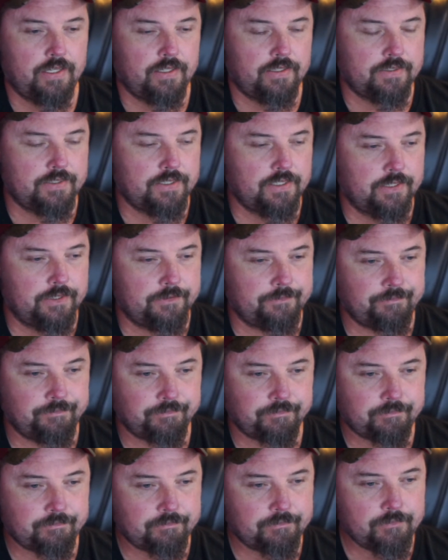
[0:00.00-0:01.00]
So
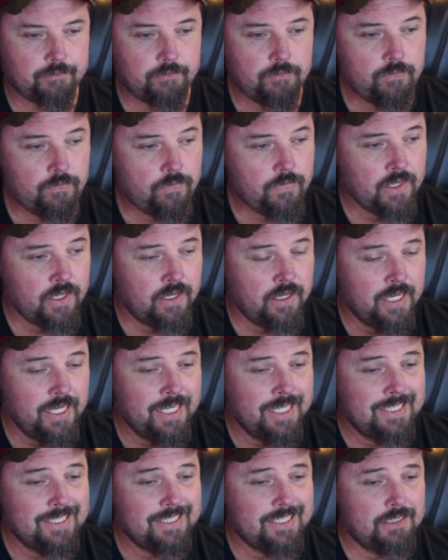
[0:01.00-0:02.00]

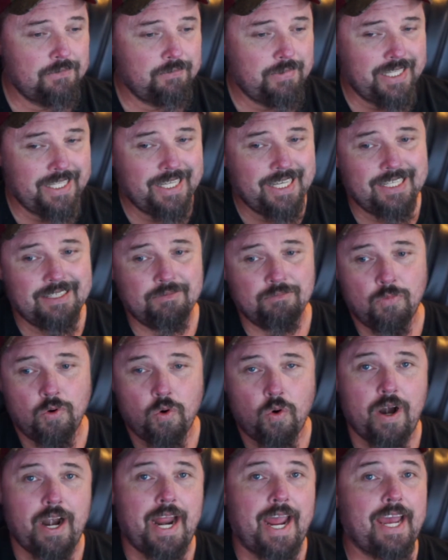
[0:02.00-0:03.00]
she's been getting
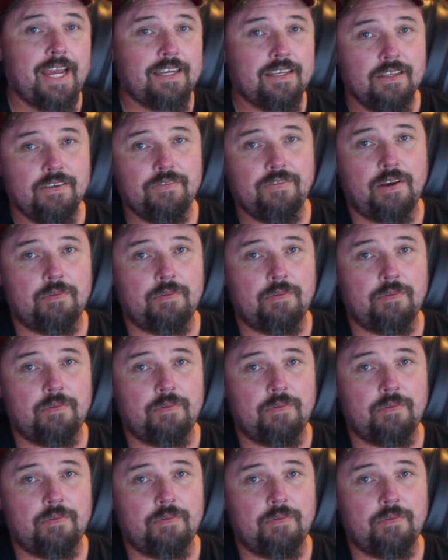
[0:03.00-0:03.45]
more active.